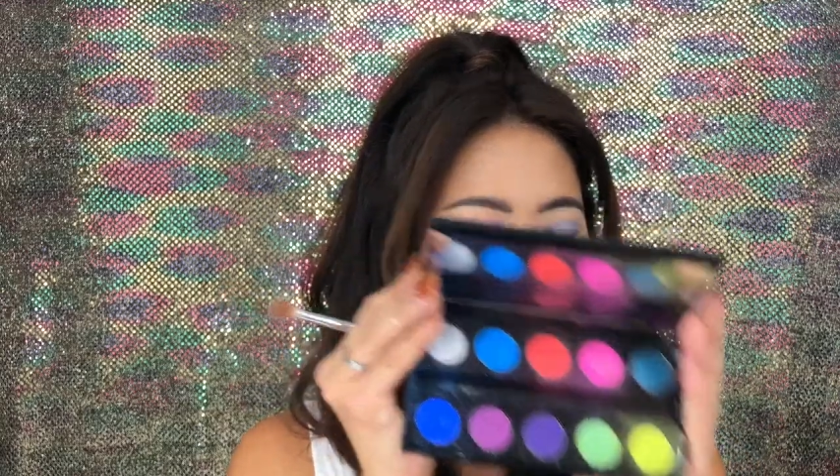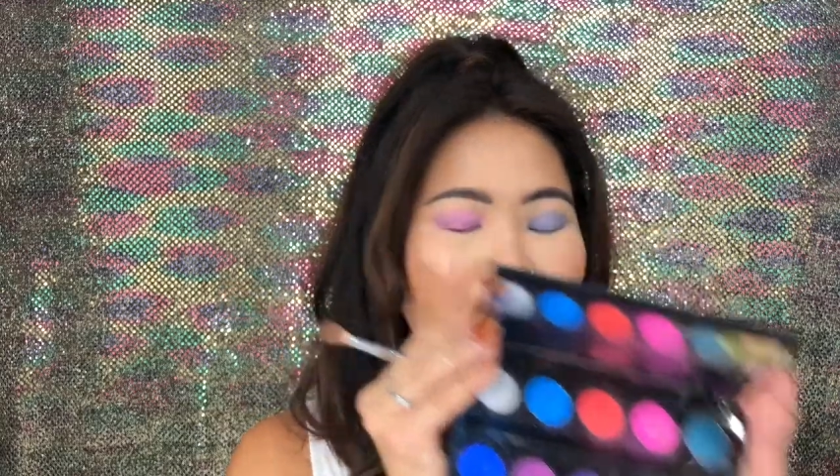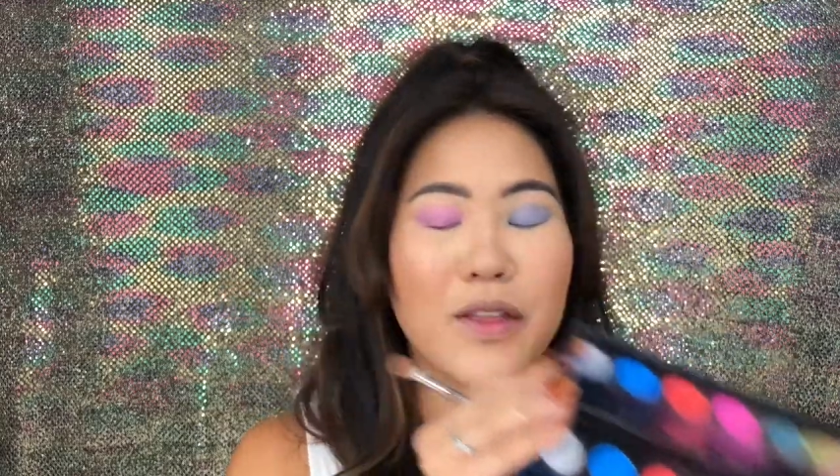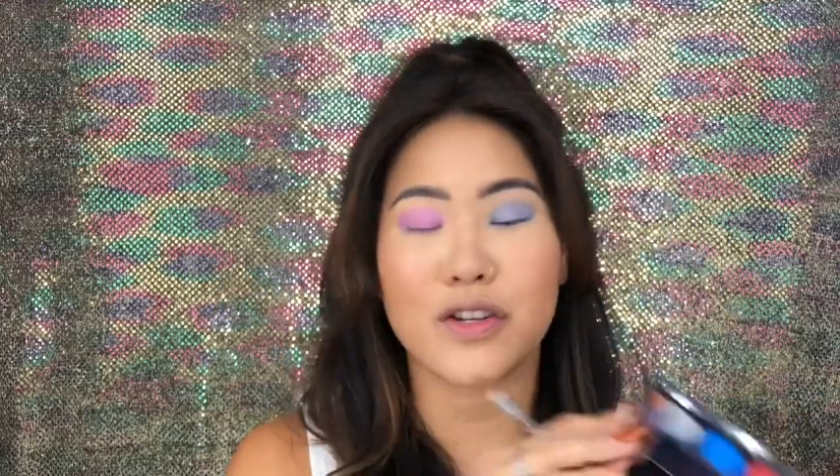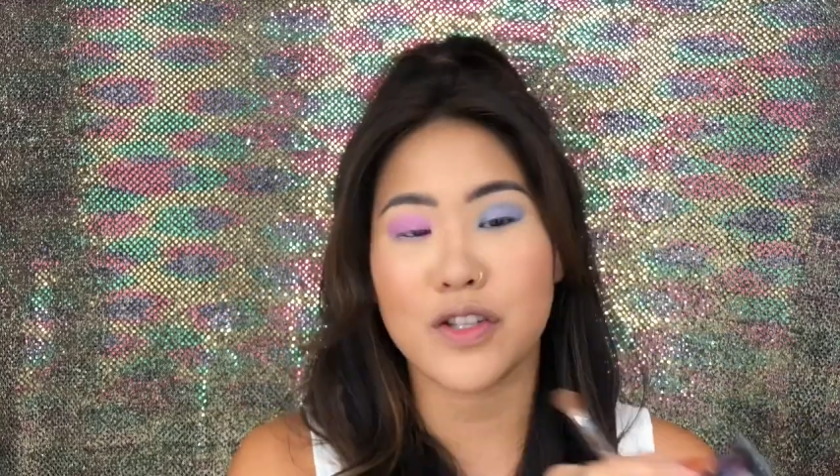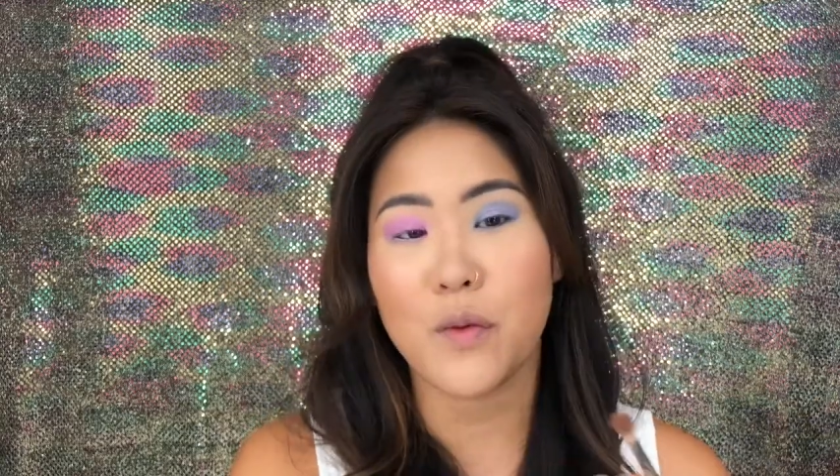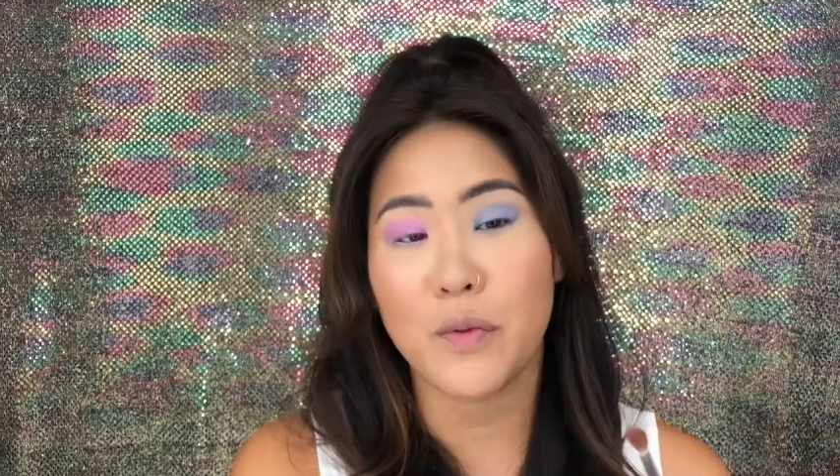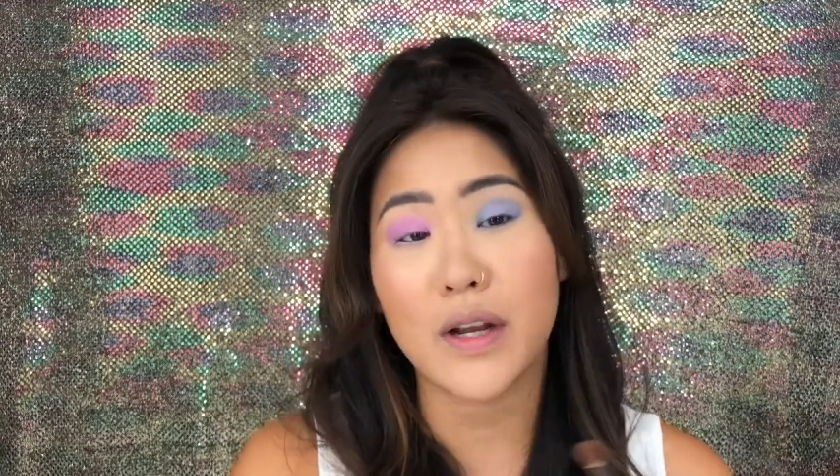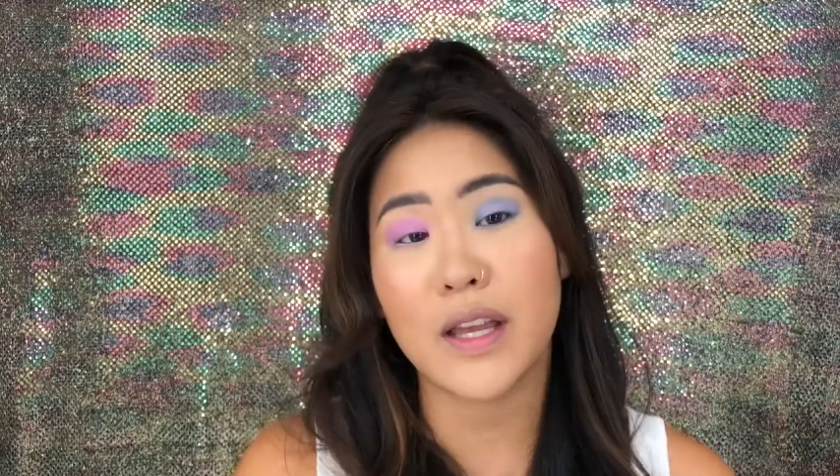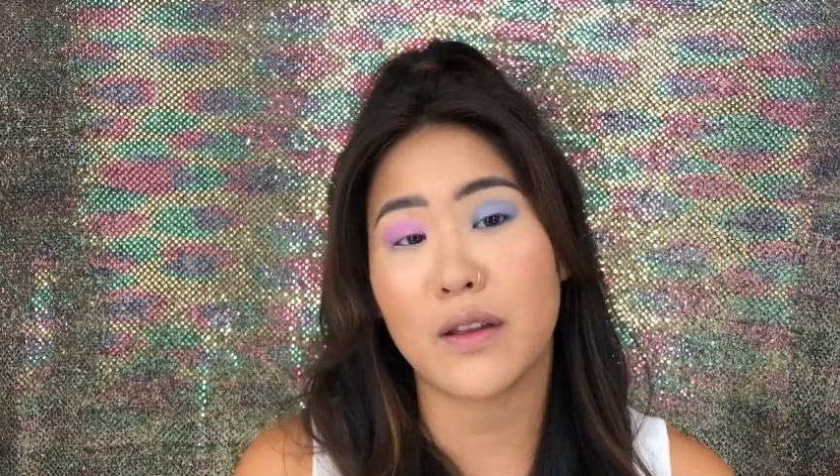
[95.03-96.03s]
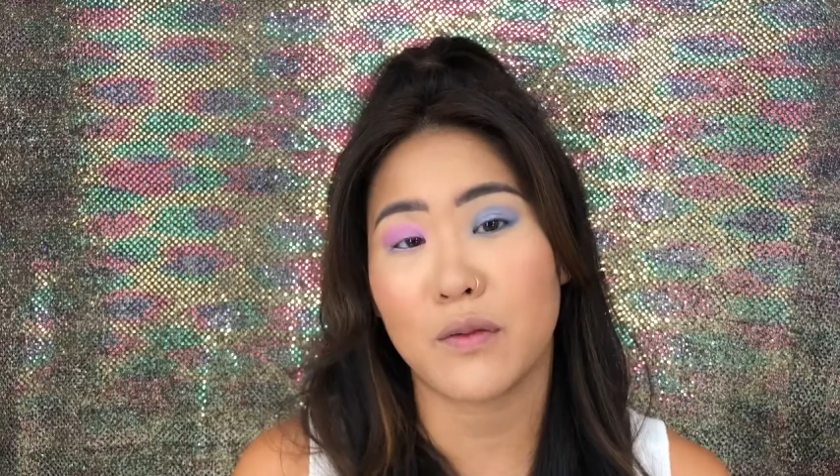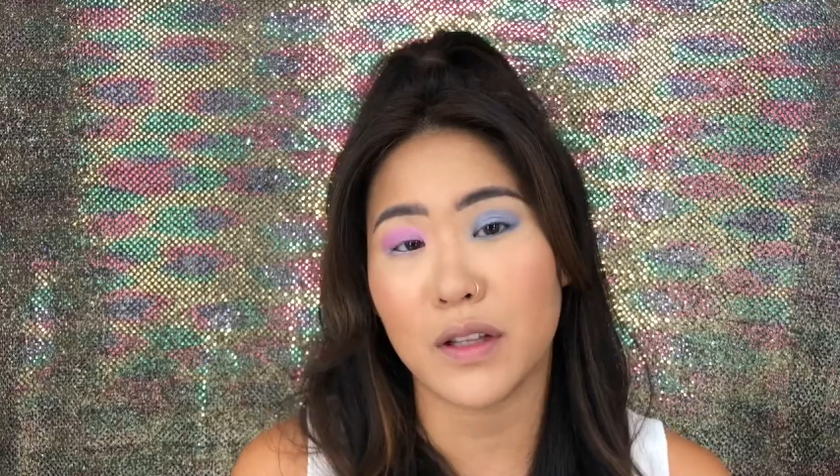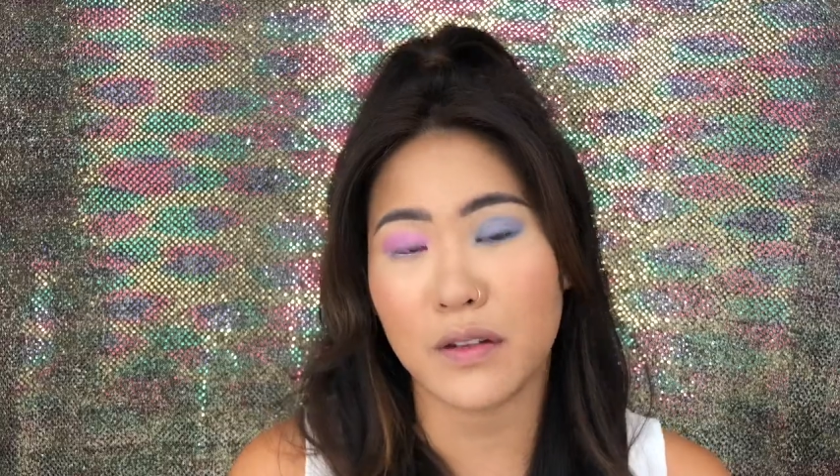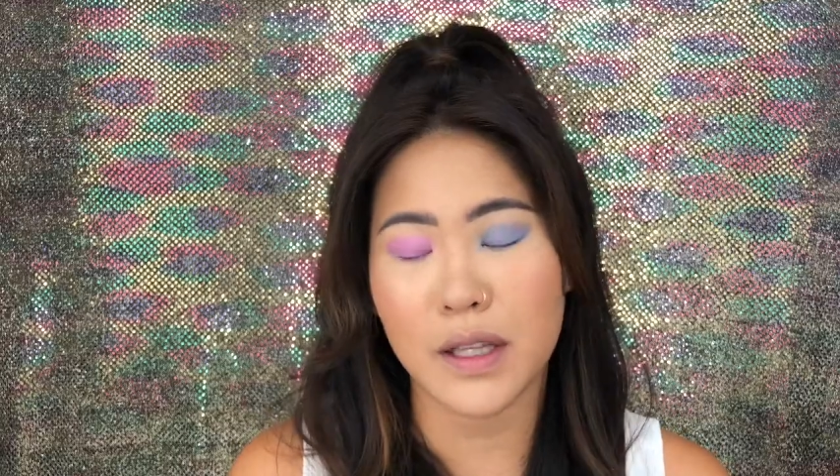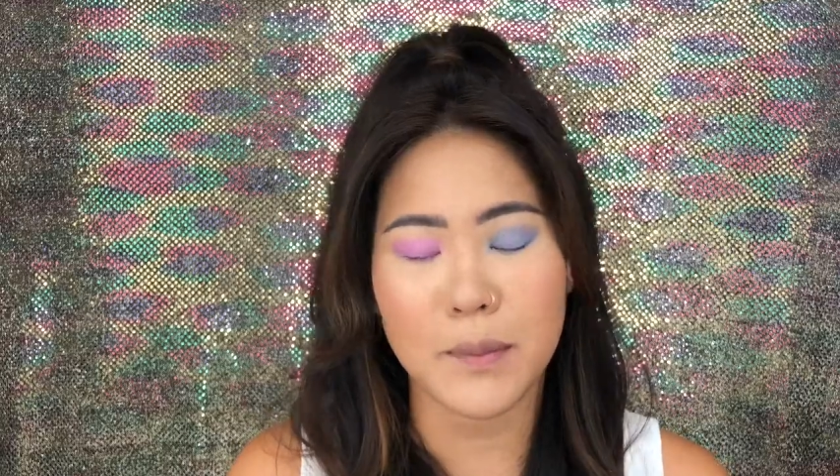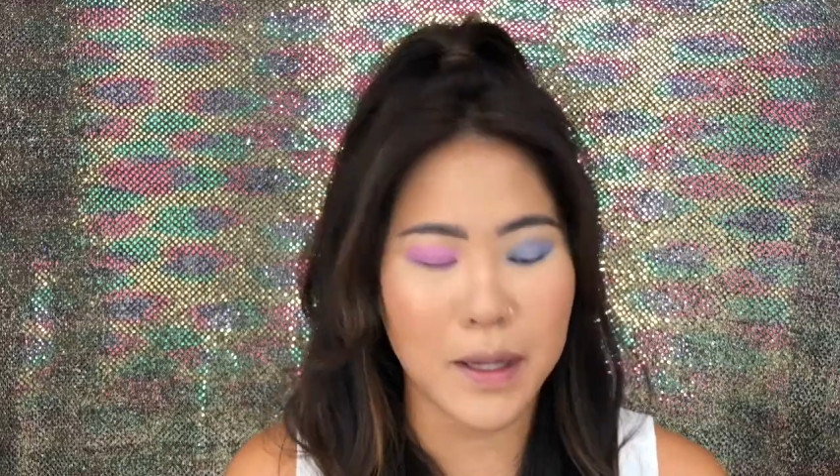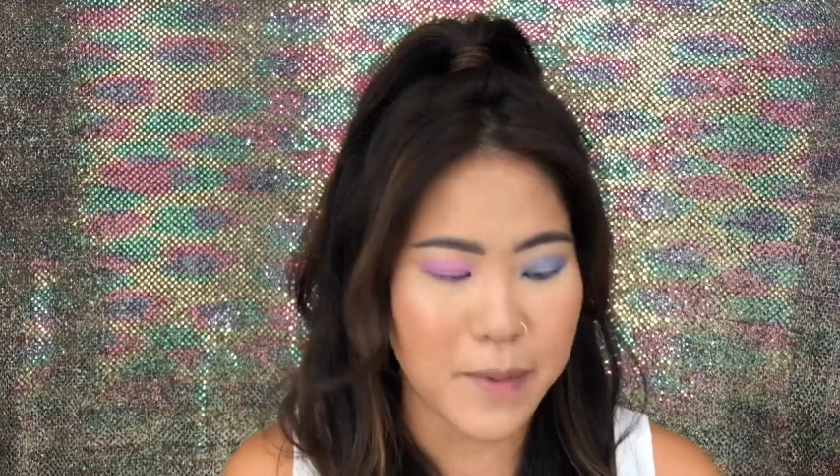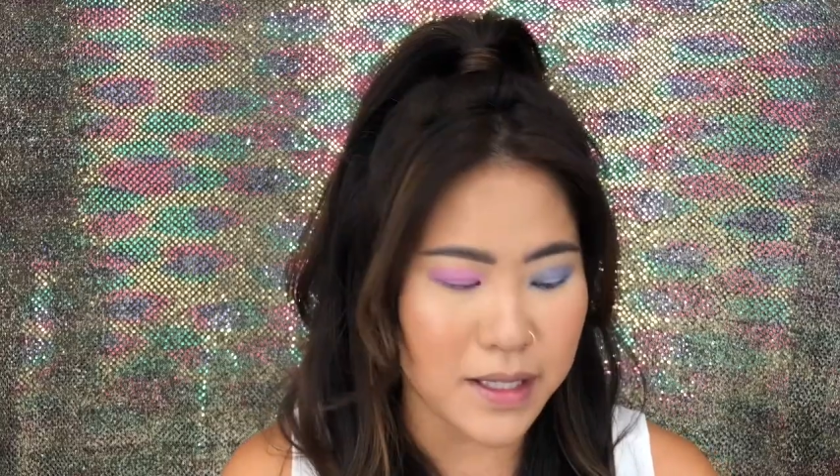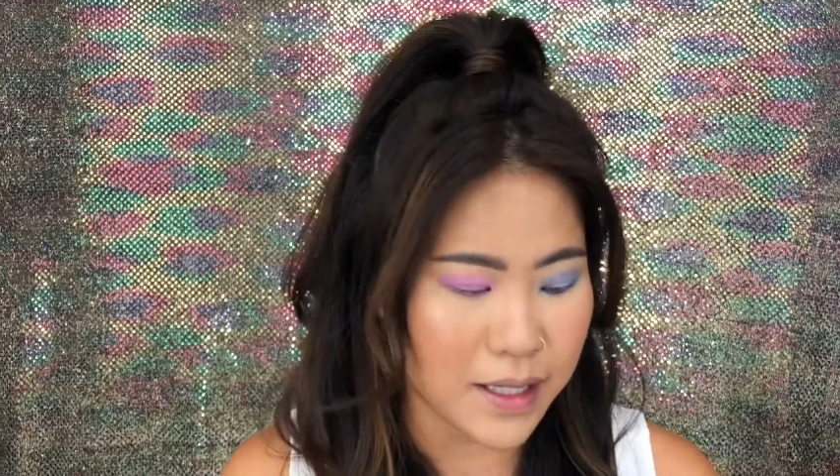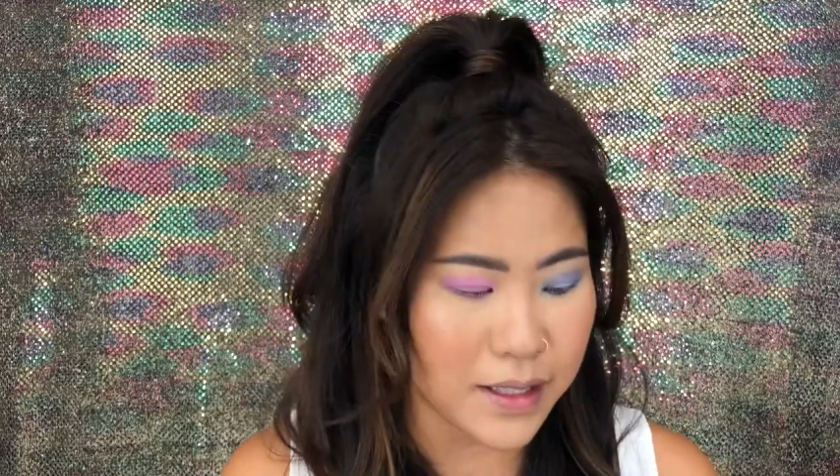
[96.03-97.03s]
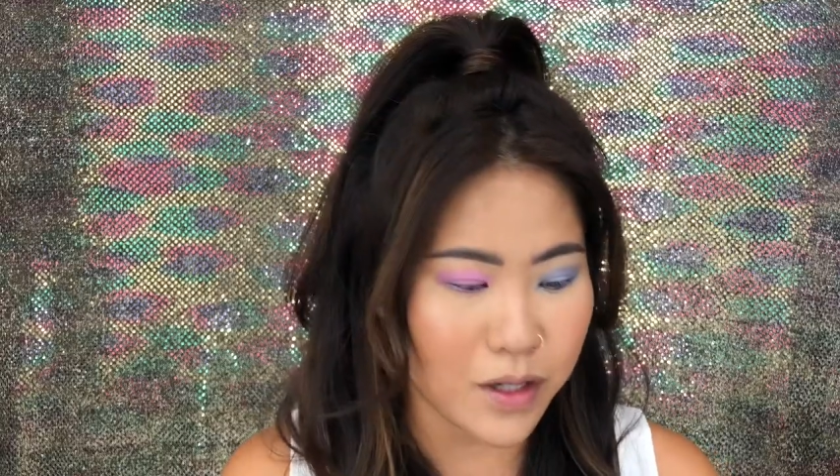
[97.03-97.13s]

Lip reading: But they're so pretty, they're really, really pigmented,